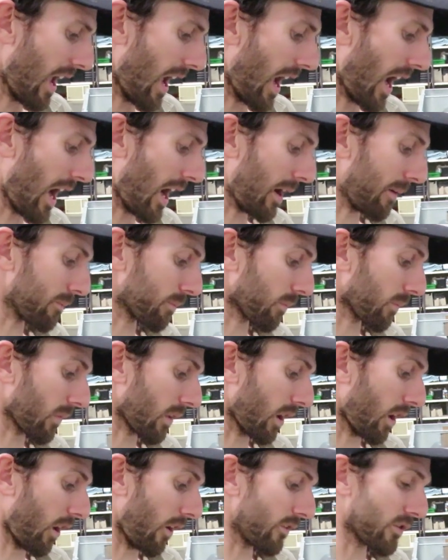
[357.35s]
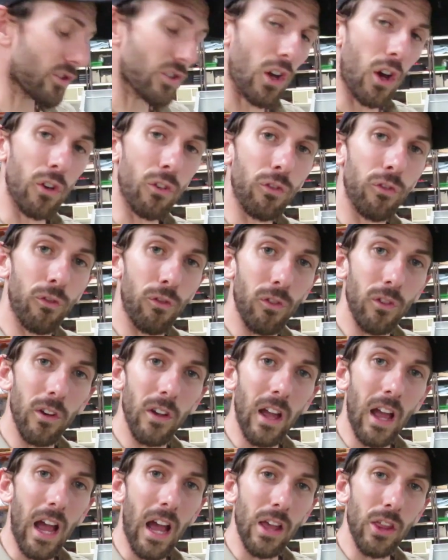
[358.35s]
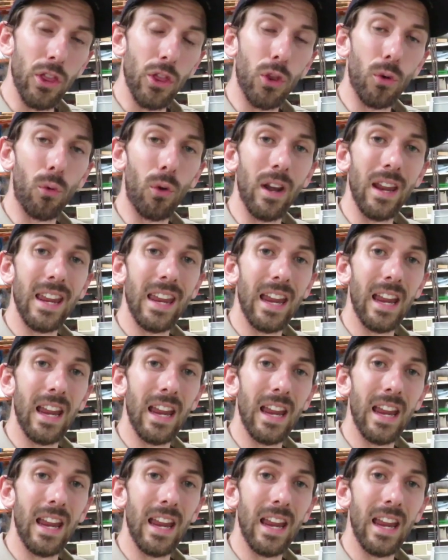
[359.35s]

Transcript: I've sold 3